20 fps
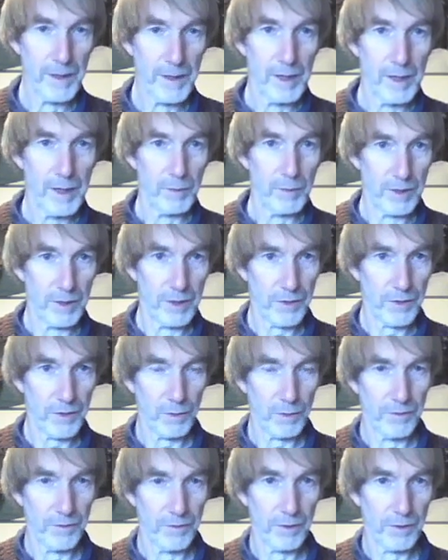but I just want
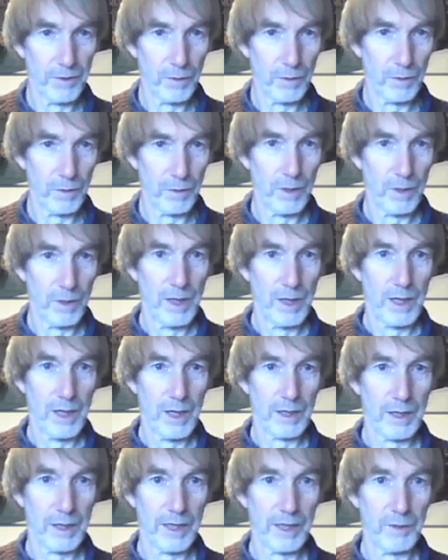to
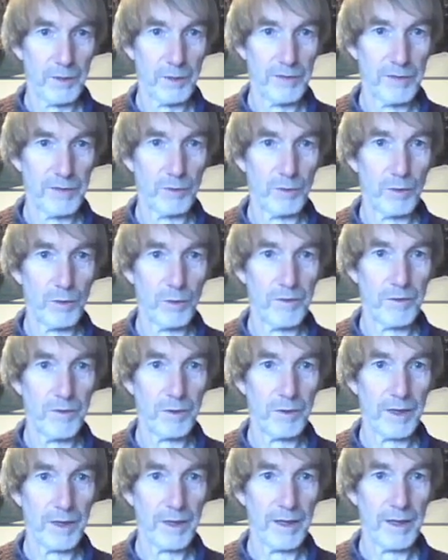go over what we're doing
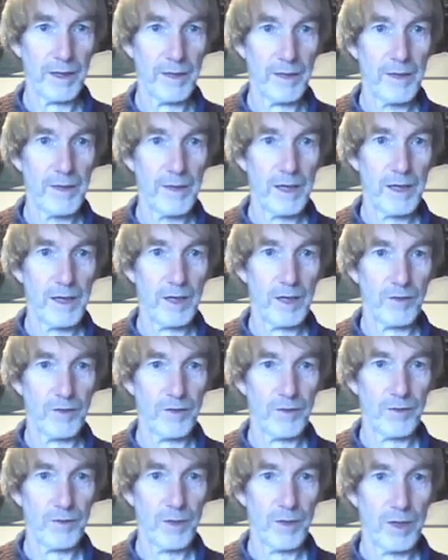here.
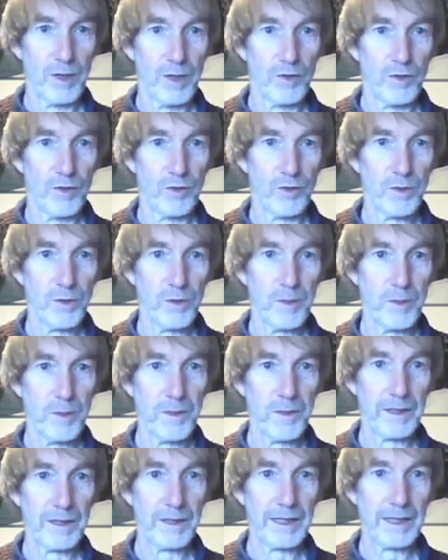At
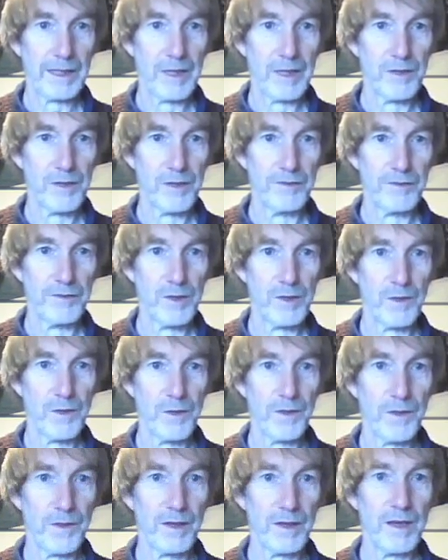20% collection
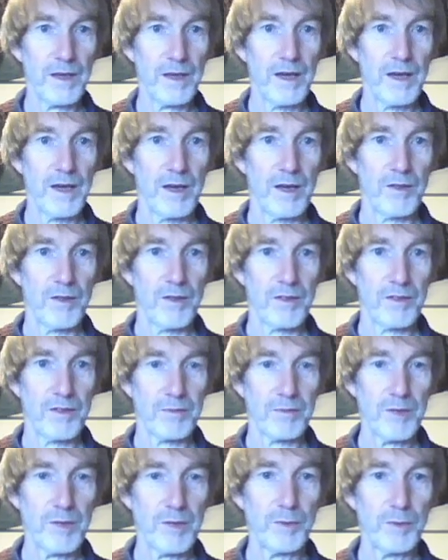efficiency,
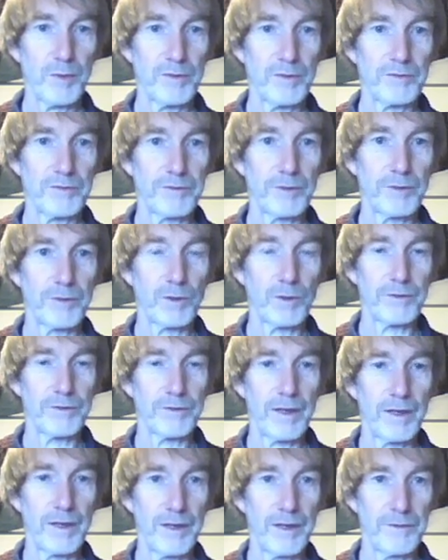
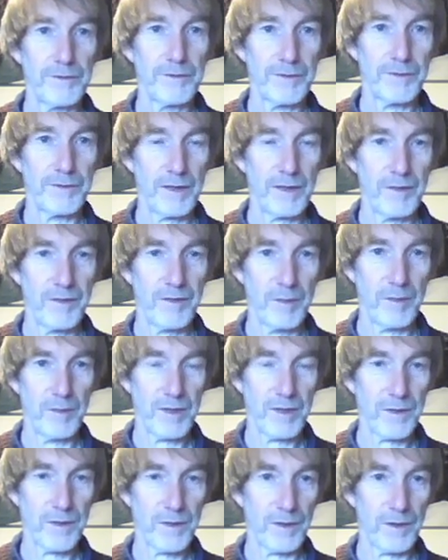3.45 is the
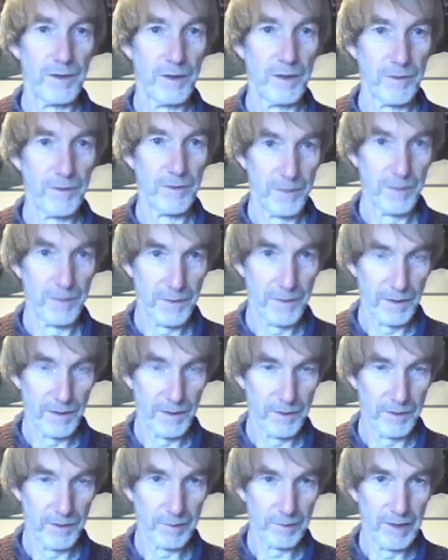mid-size of the size
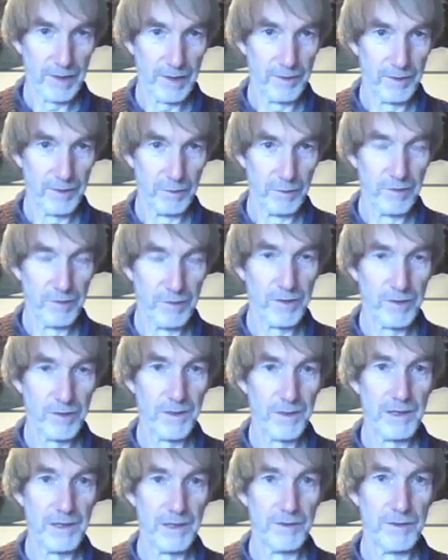grade that we're interested
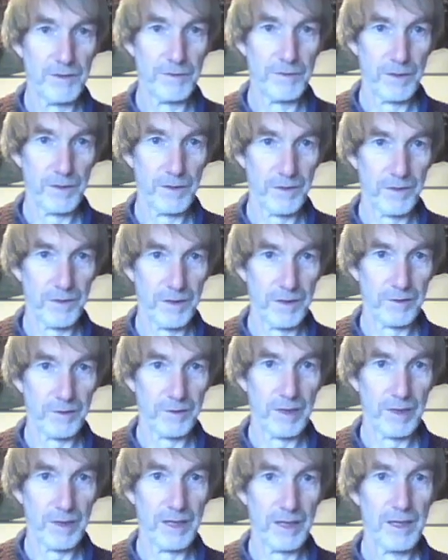in, the first size
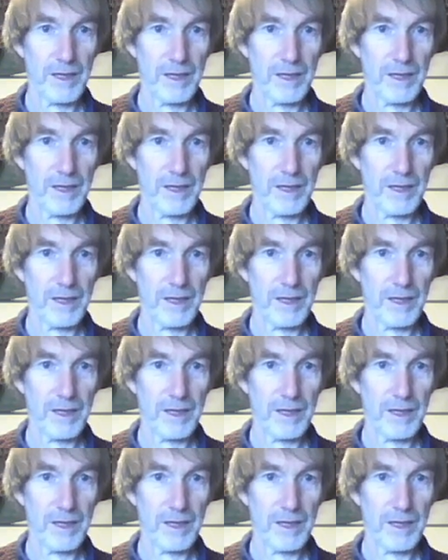grade.